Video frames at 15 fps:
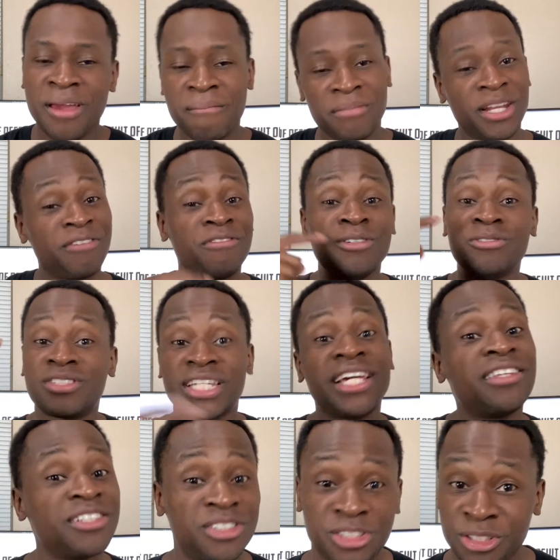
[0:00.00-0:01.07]
But if you say
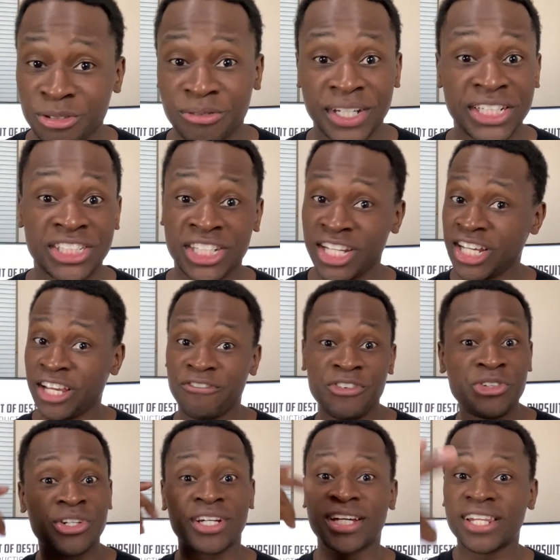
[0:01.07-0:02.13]
that you're rich, if
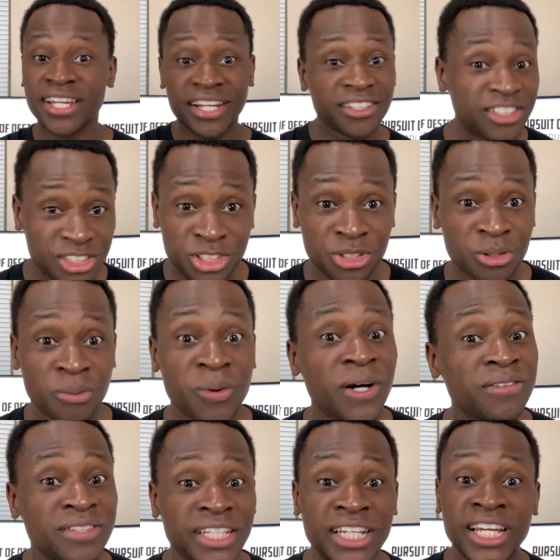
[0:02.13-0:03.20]
you declare that you're
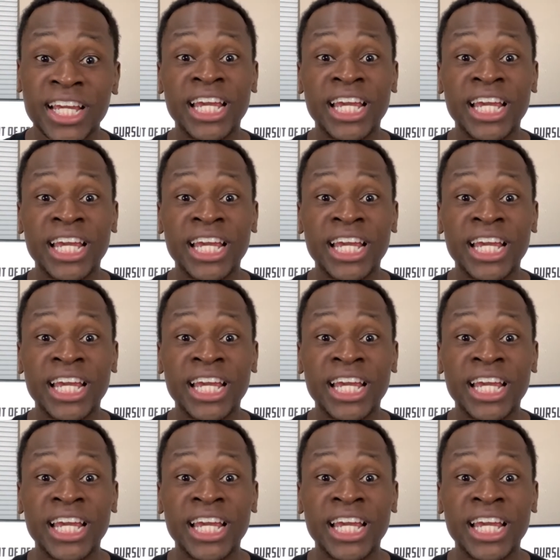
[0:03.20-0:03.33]
wealthy,